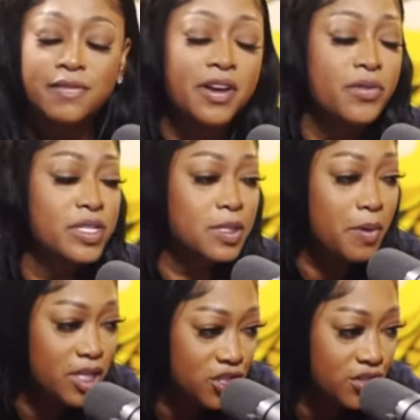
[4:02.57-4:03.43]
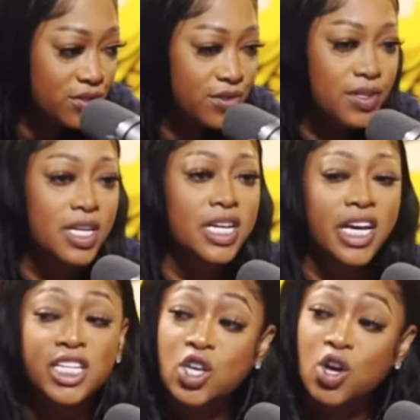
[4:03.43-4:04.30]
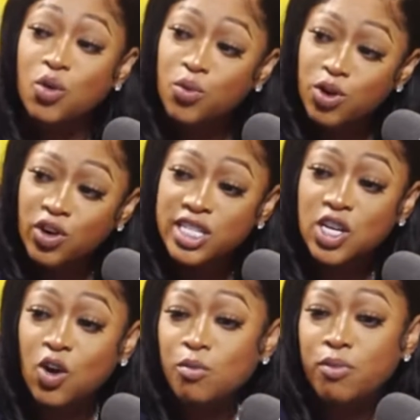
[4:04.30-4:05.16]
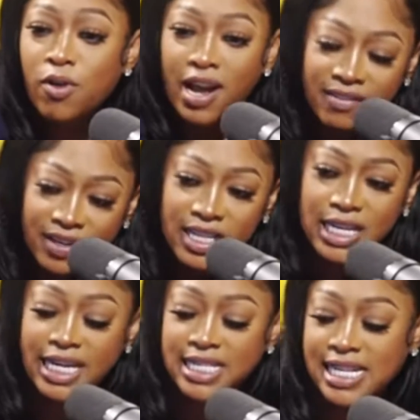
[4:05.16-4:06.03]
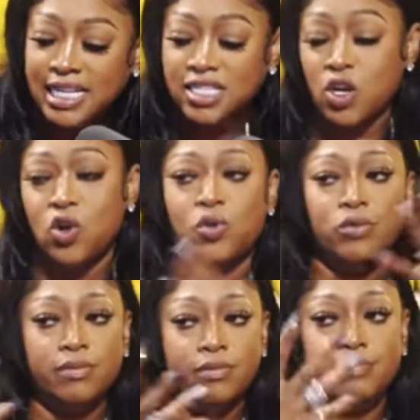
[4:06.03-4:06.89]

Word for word: Very special. Its own world, its own private. Like it's like its own